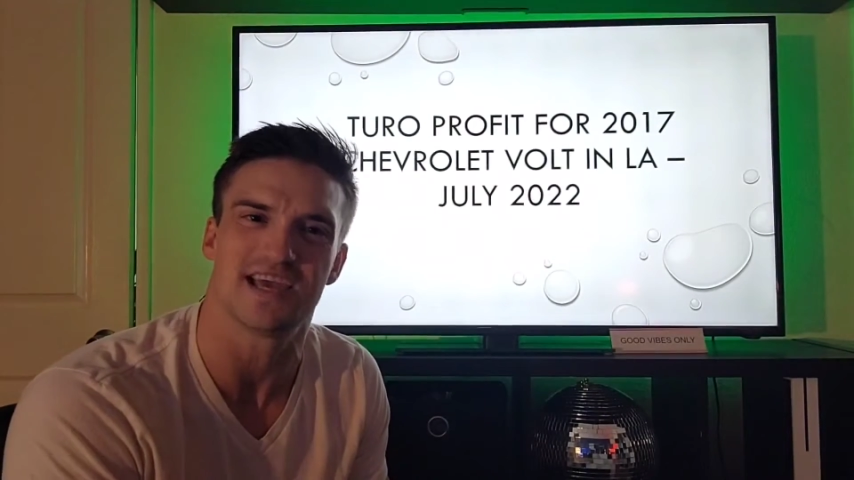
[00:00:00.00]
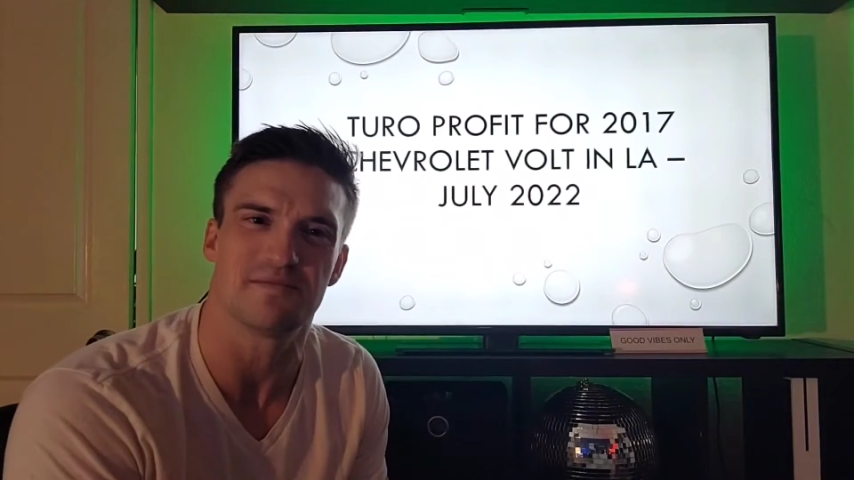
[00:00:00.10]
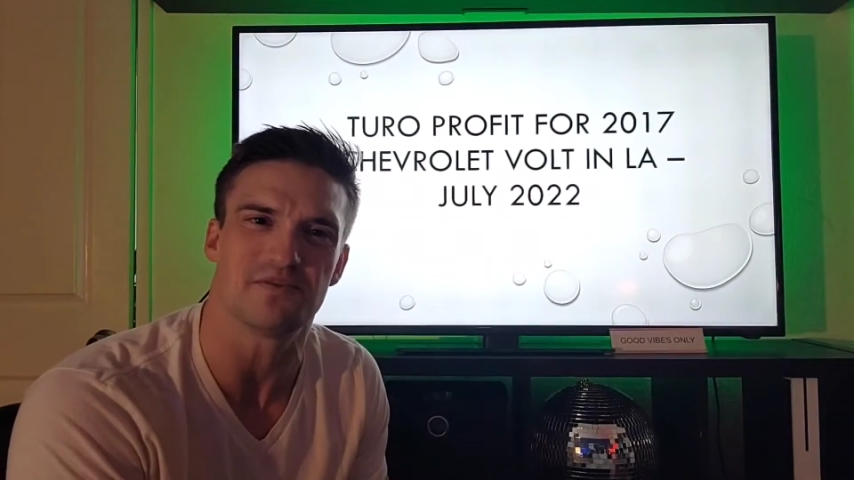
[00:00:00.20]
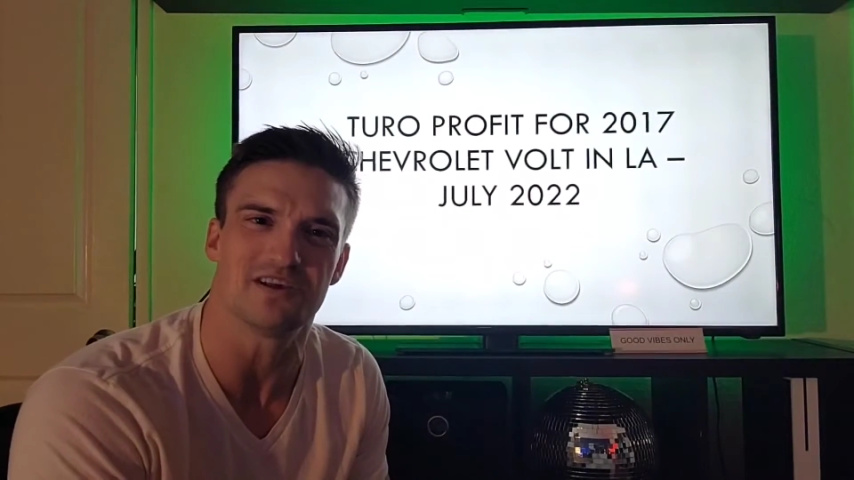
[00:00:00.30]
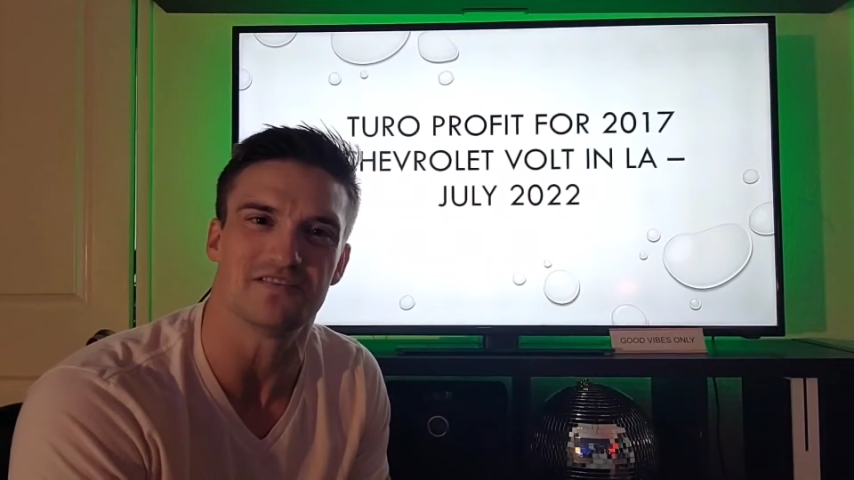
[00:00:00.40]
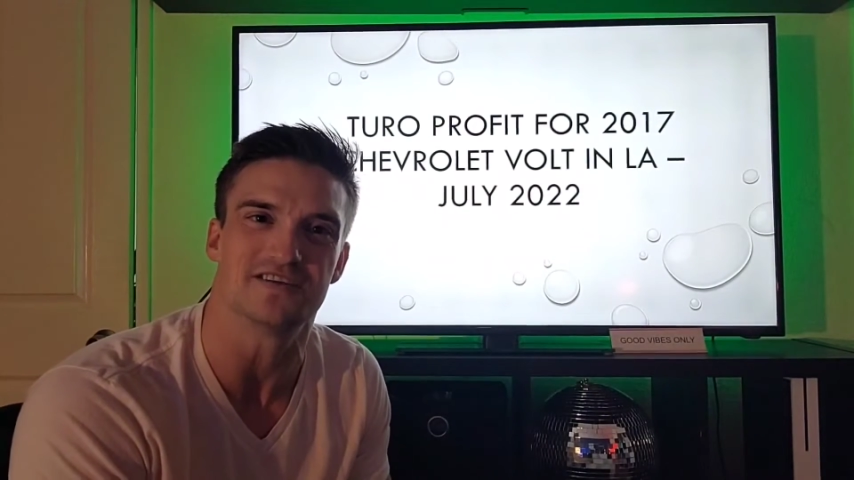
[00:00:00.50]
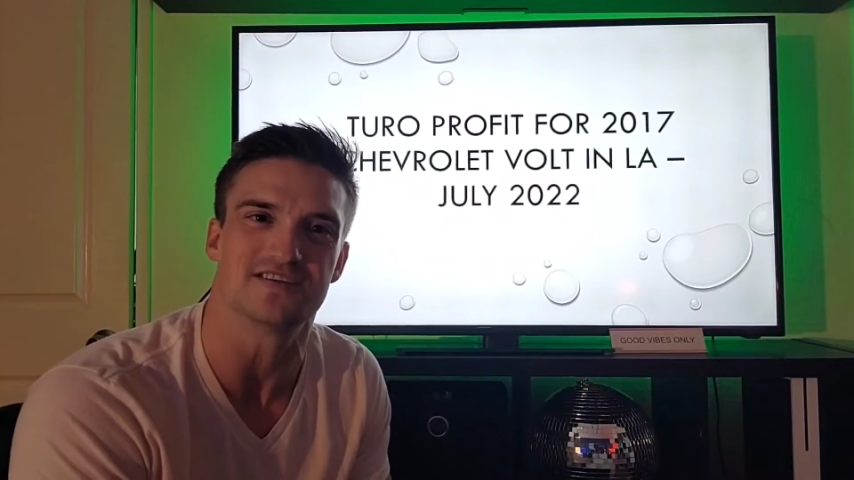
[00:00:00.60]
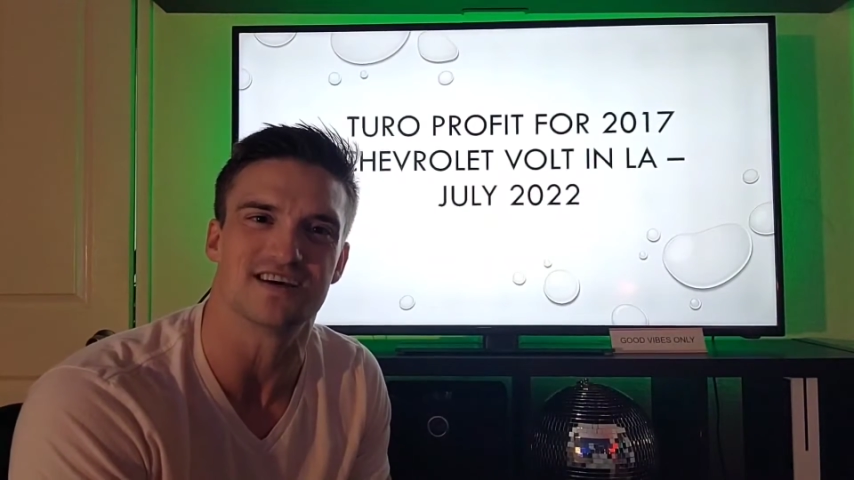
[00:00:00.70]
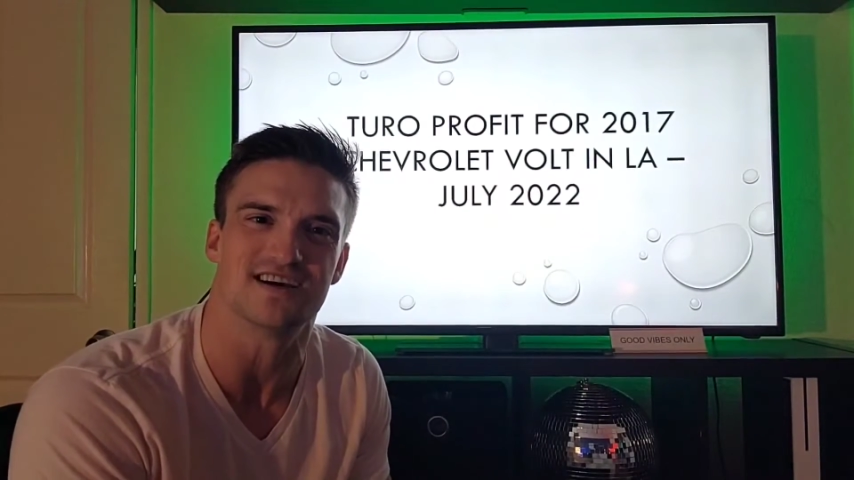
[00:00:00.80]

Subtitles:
I can't believe it's